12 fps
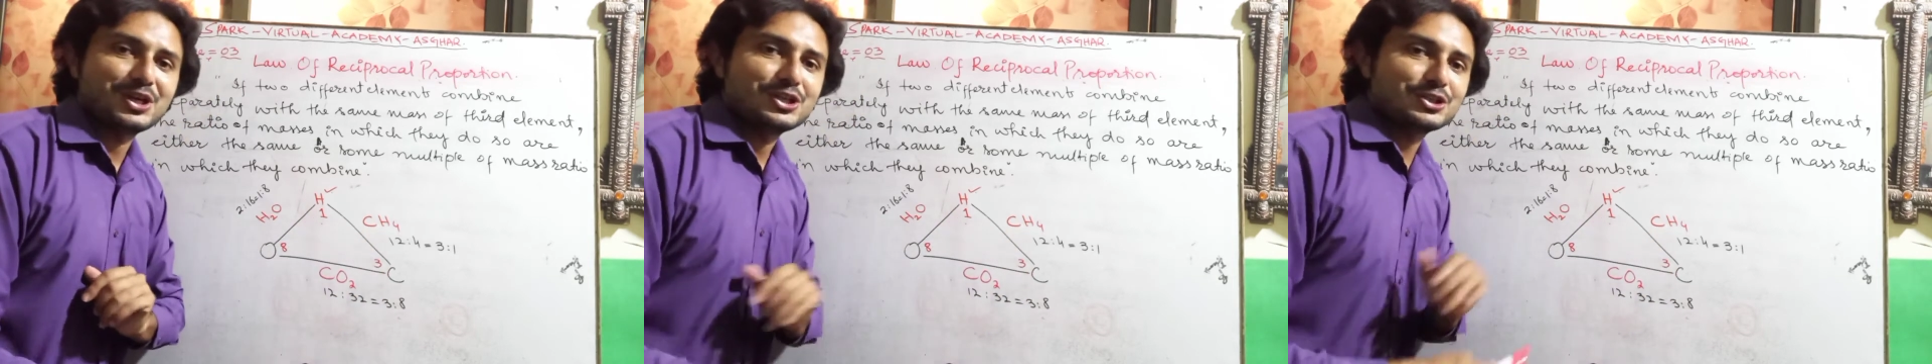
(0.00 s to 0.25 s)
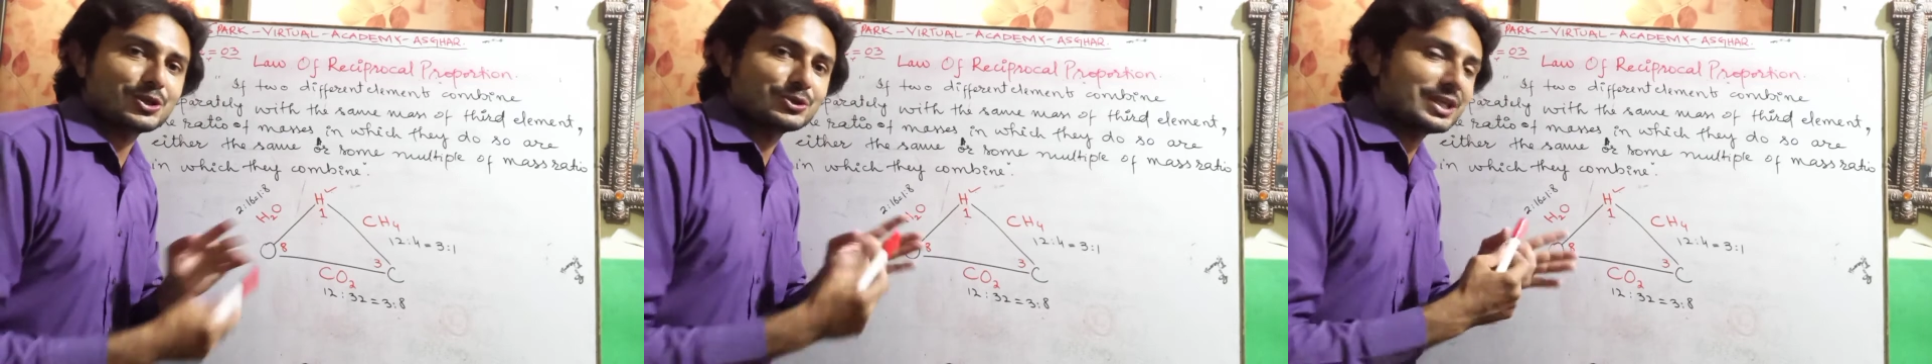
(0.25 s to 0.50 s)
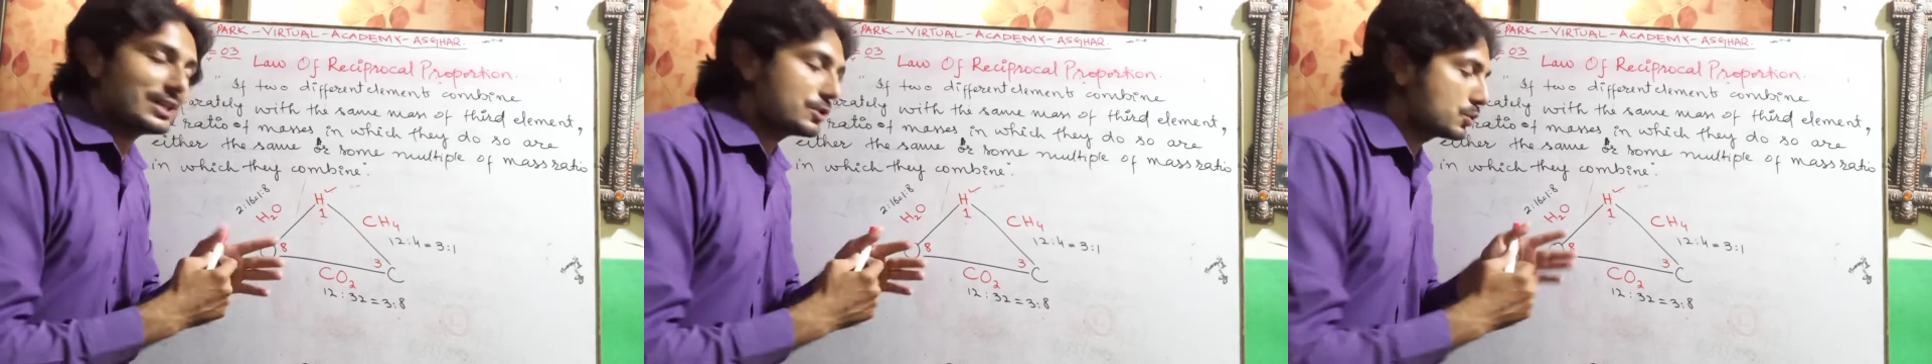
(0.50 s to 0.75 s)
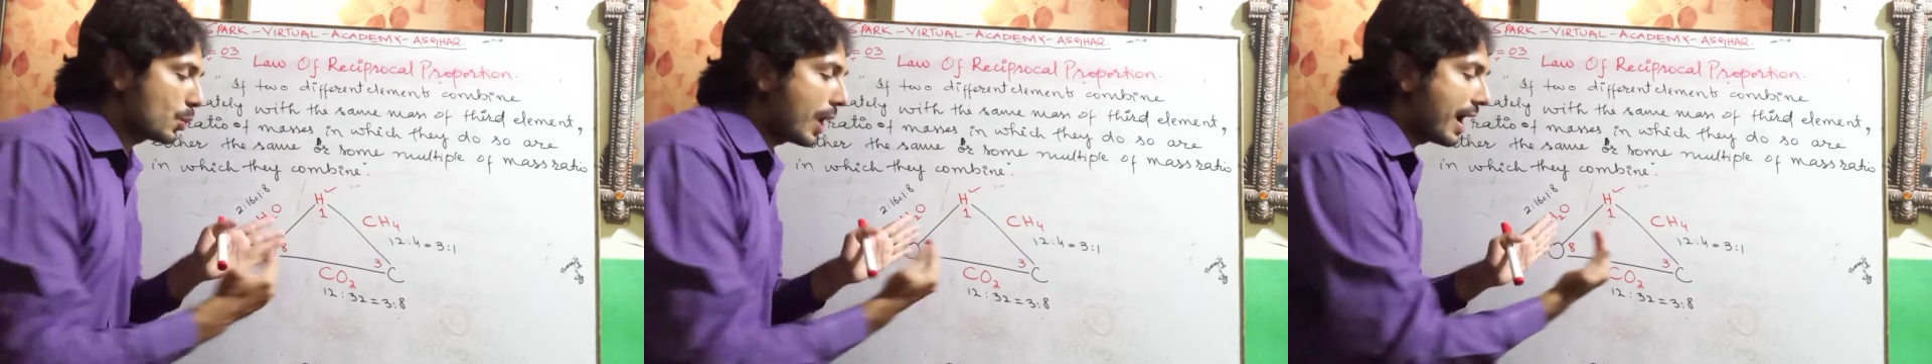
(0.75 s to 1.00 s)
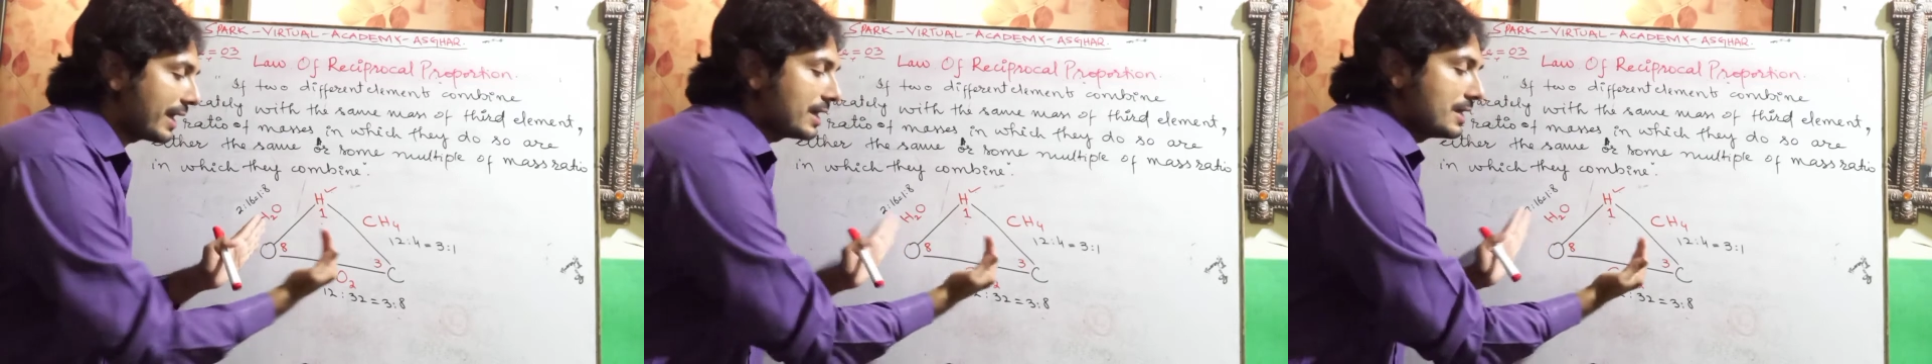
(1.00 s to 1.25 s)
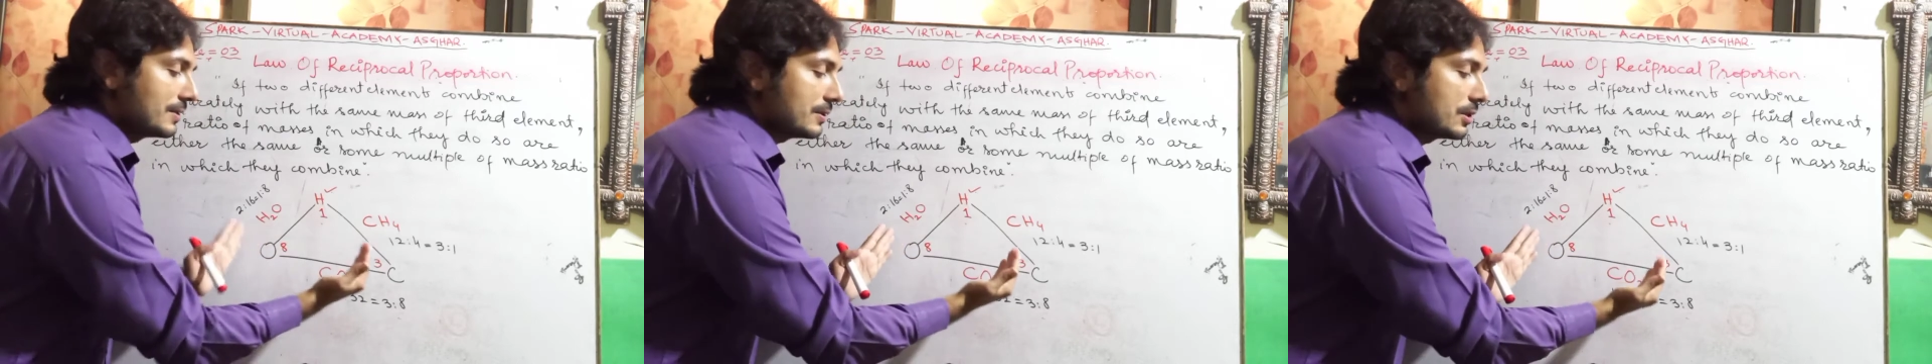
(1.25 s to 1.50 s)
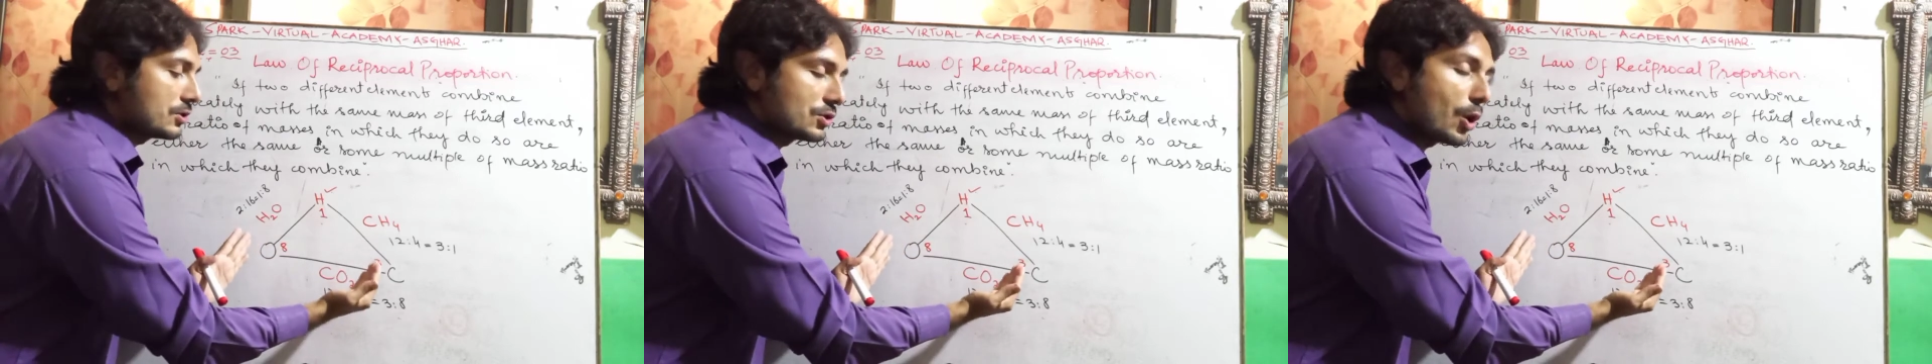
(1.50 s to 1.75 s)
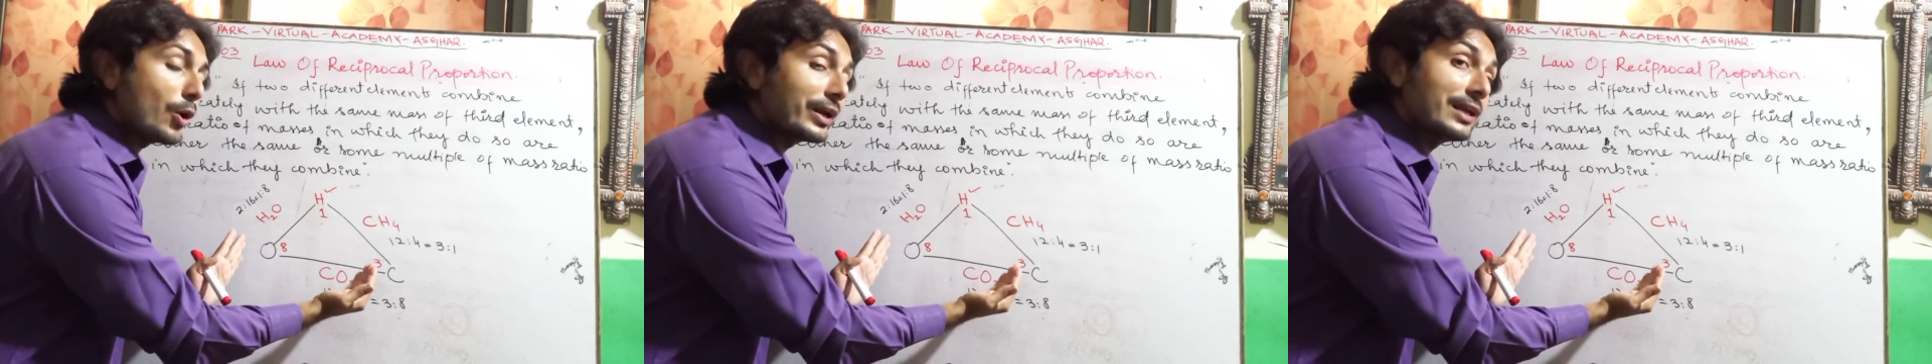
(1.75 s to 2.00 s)
So that's why this is
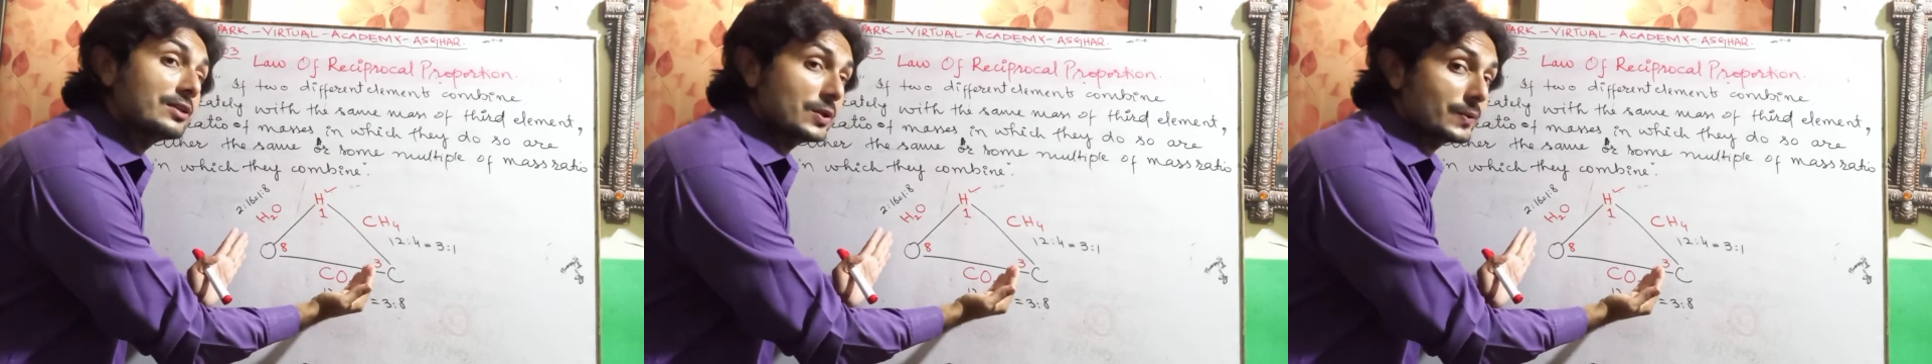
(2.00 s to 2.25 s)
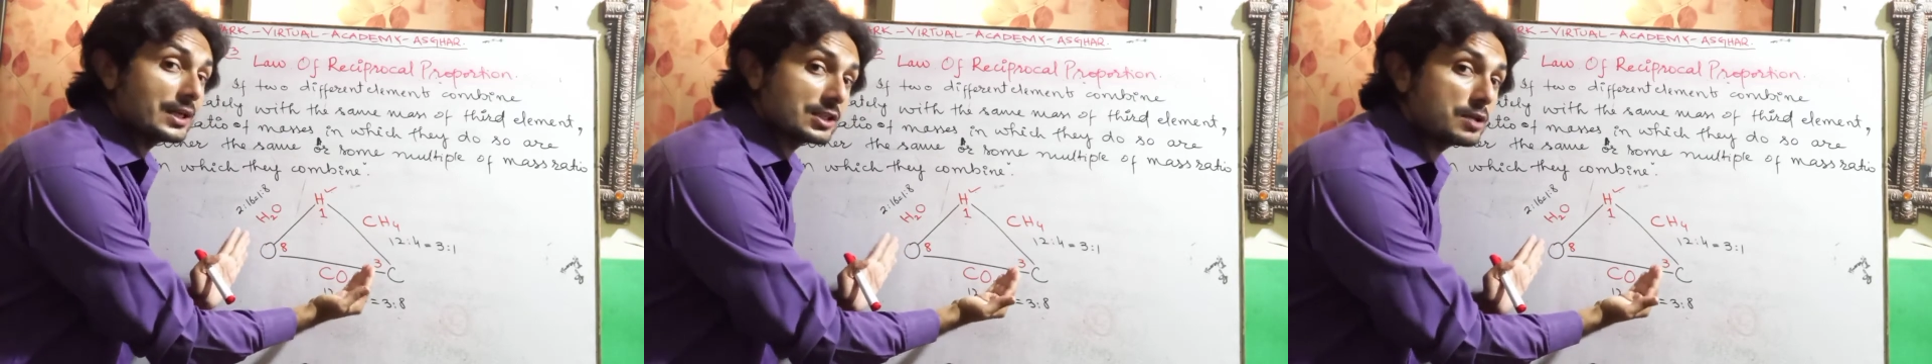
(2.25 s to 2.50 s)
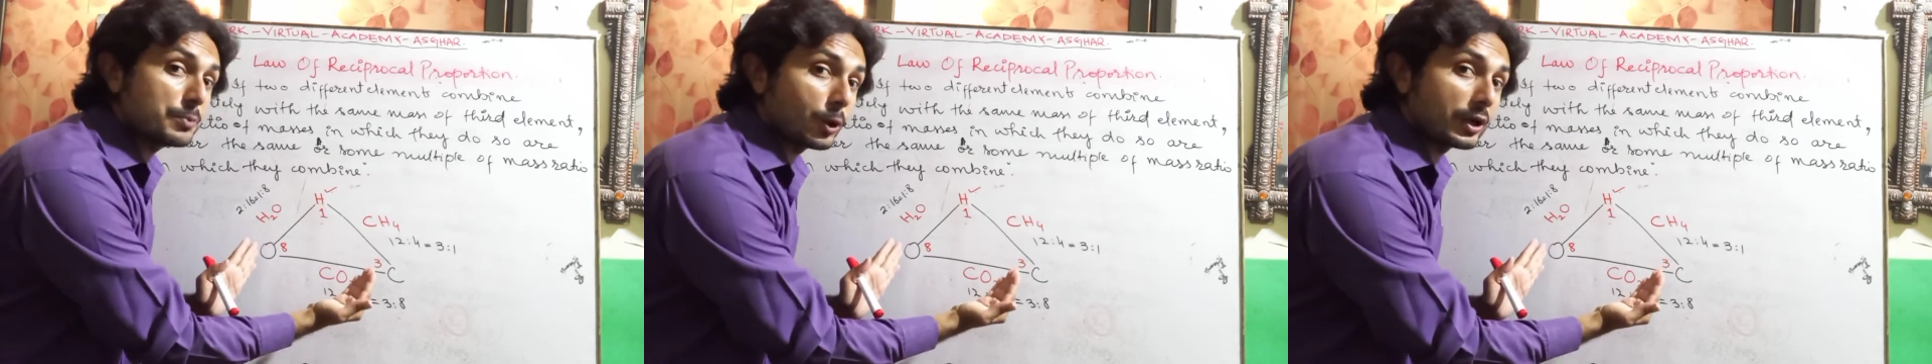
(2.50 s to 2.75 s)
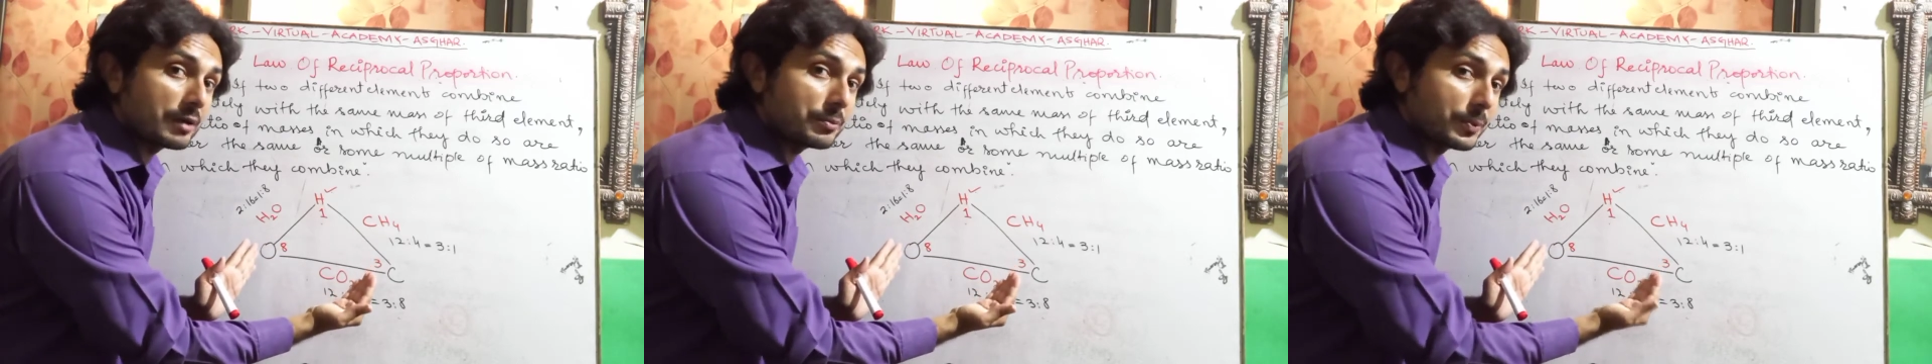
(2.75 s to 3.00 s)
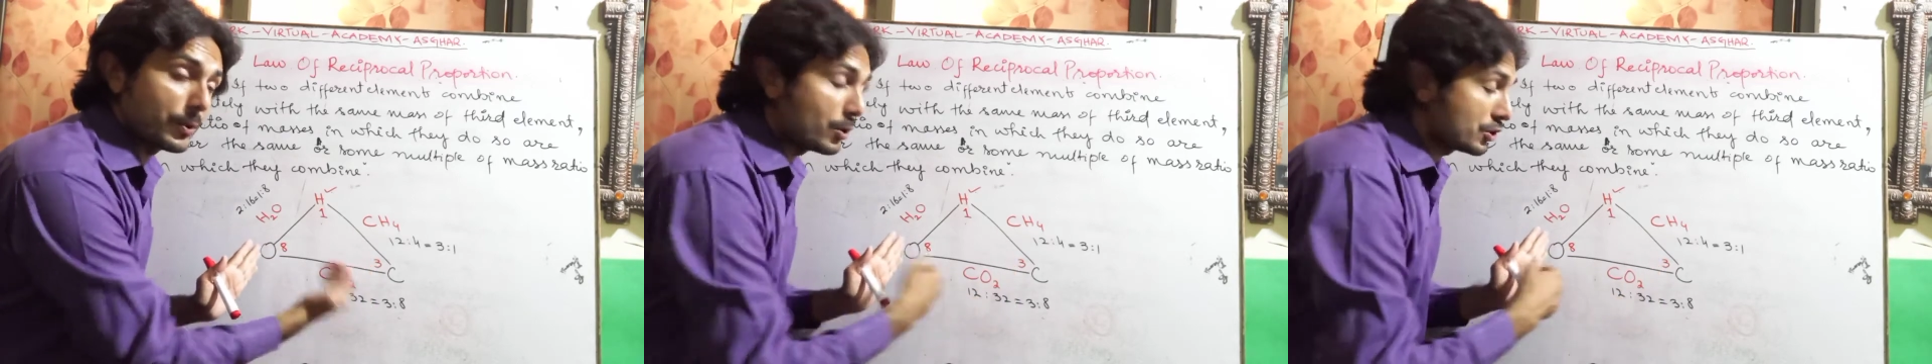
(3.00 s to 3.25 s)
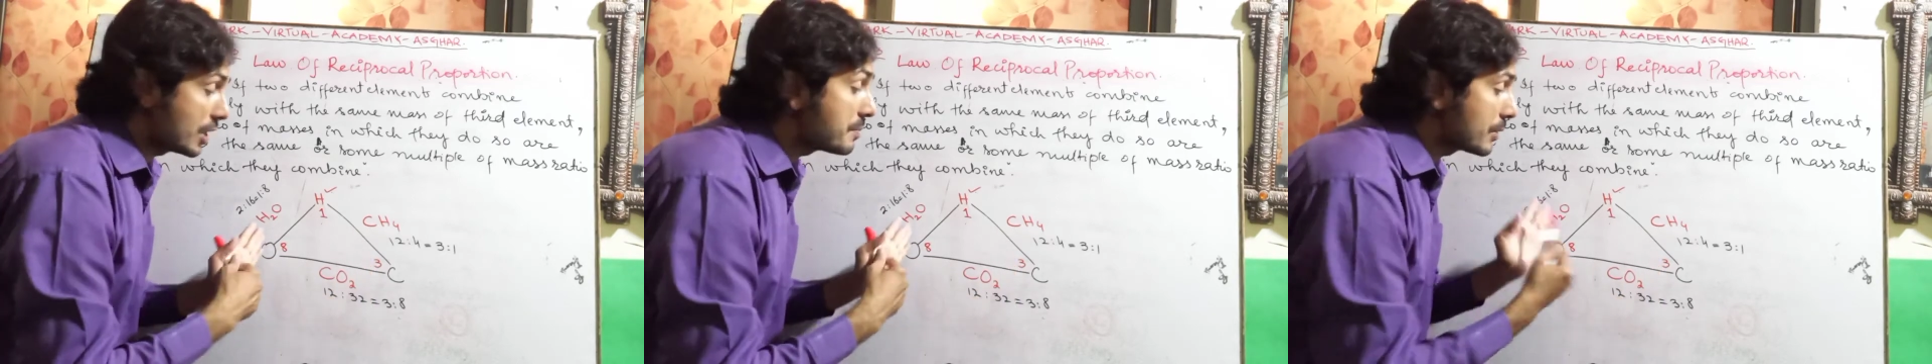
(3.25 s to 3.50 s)
known as the reciprocal proportion,